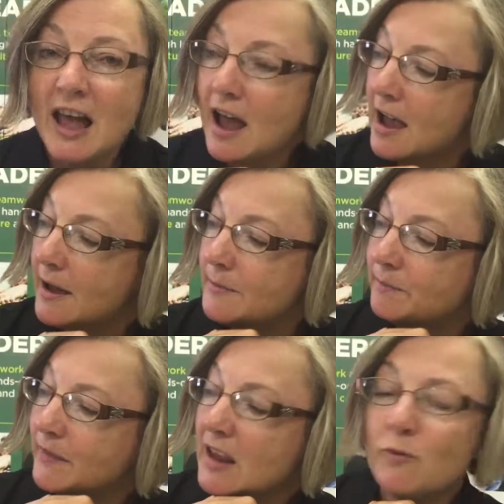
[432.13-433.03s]

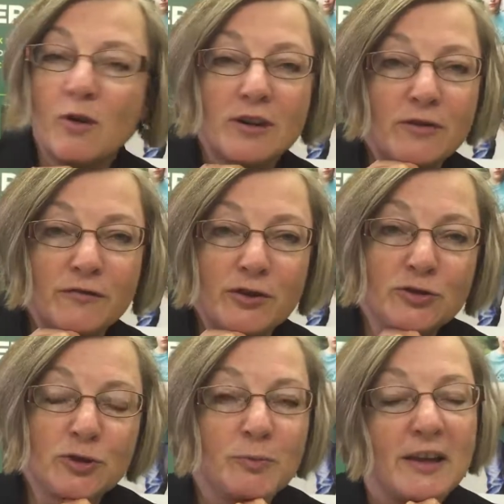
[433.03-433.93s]
and what your
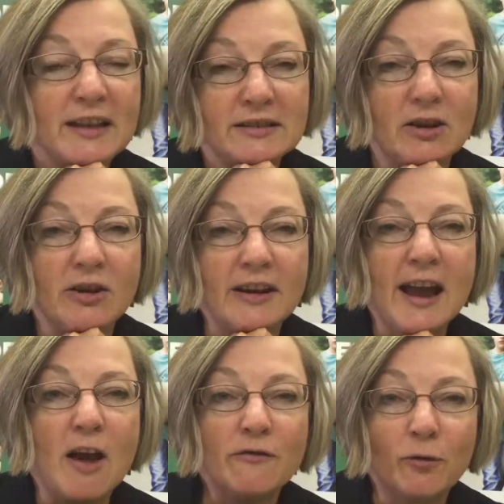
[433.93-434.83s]
future plans are and
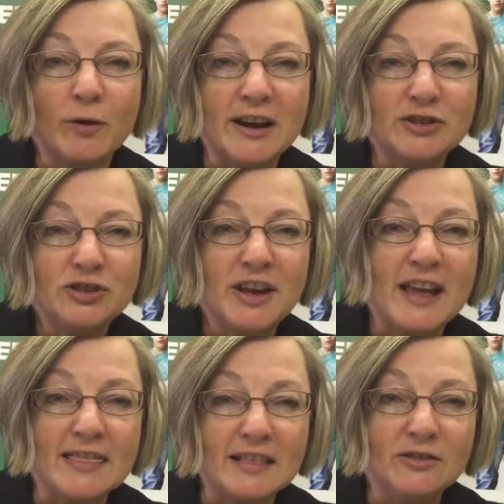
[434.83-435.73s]
how 4-H
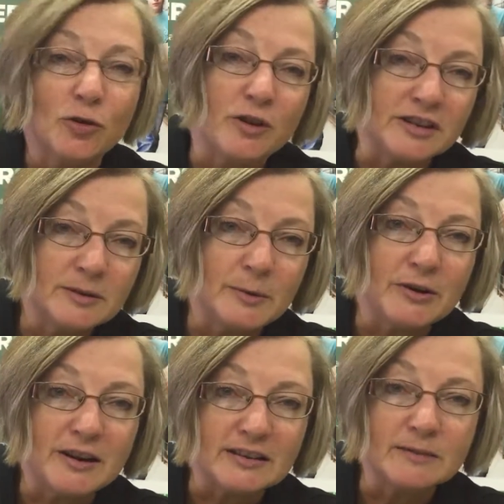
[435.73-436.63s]
and your
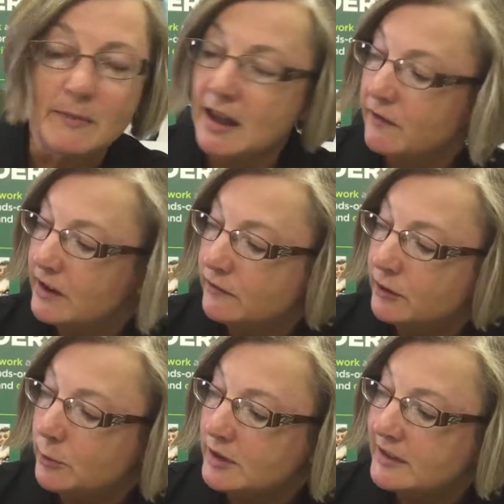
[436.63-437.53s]
experience may have
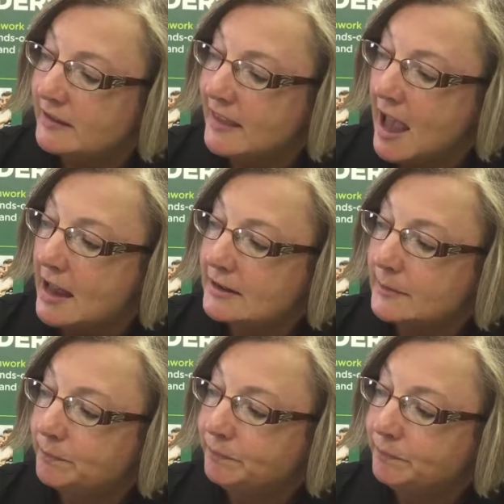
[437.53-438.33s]
influenced that.